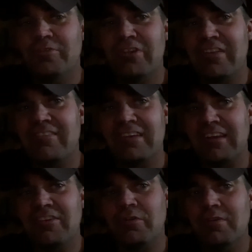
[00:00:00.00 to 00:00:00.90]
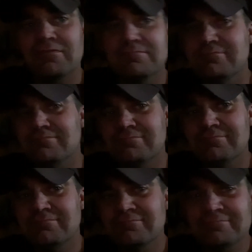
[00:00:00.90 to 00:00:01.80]
listening to it.
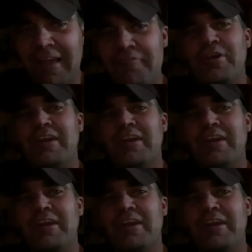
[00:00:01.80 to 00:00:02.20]
Have a great